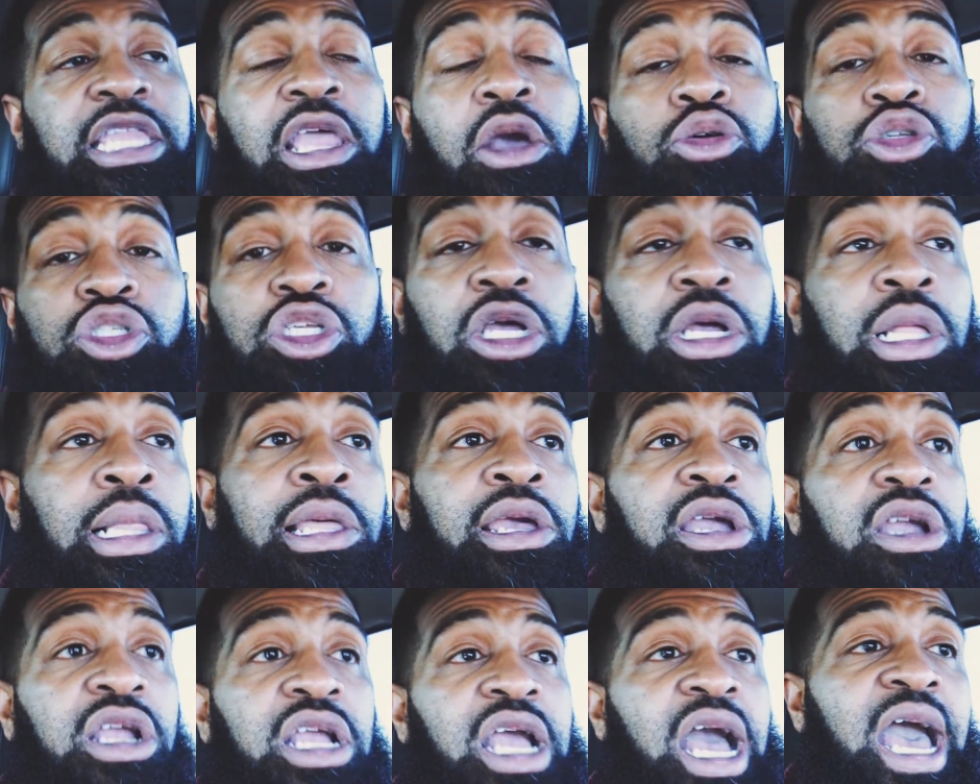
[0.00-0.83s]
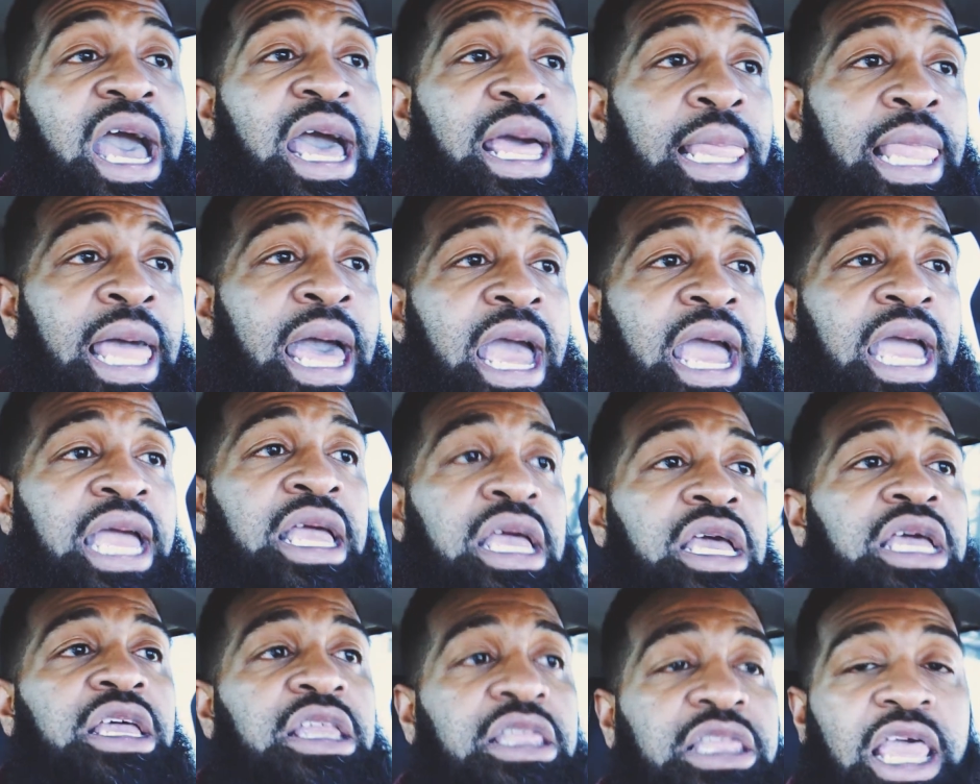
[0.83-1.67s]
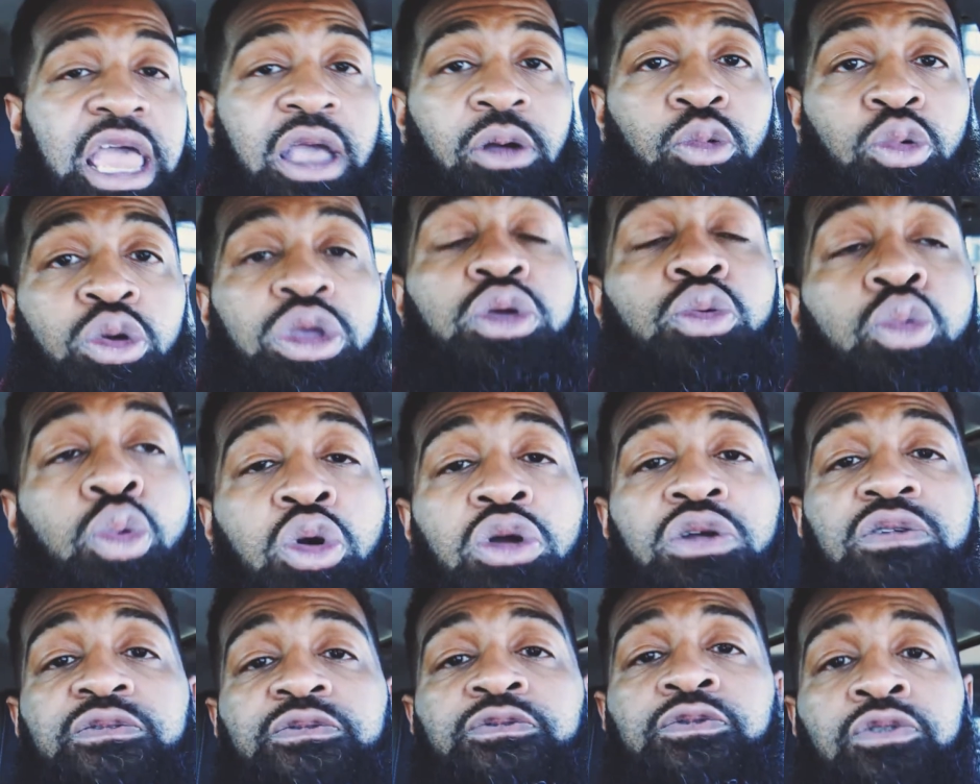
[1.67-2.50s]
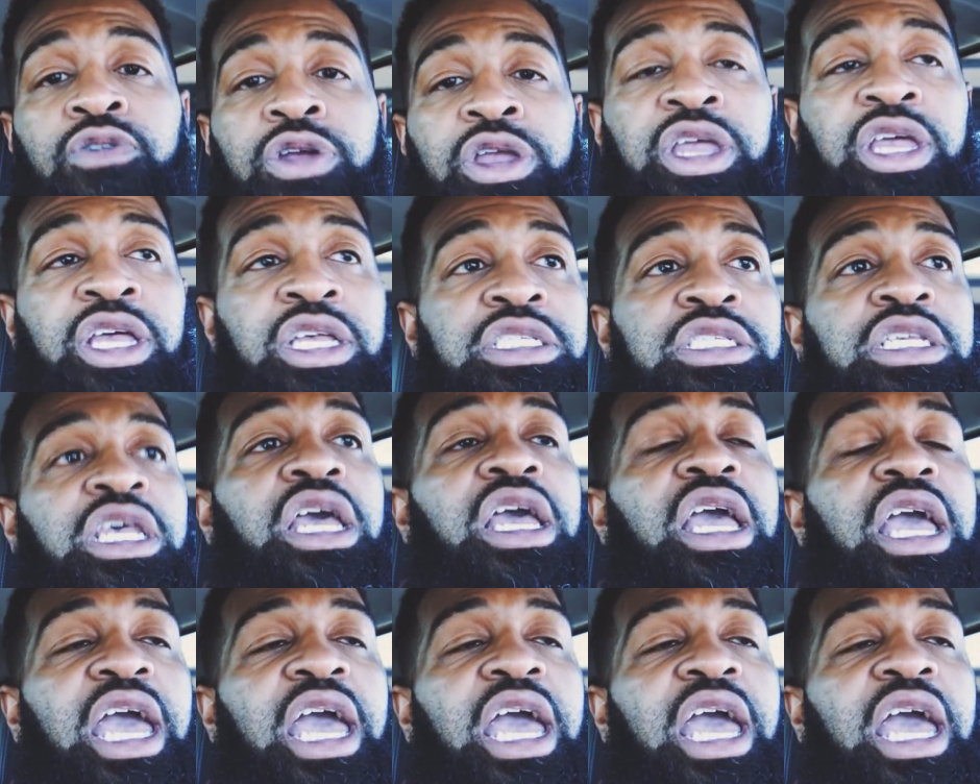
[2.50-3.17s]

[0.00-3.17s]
There was a clear guideline that we weren't friends,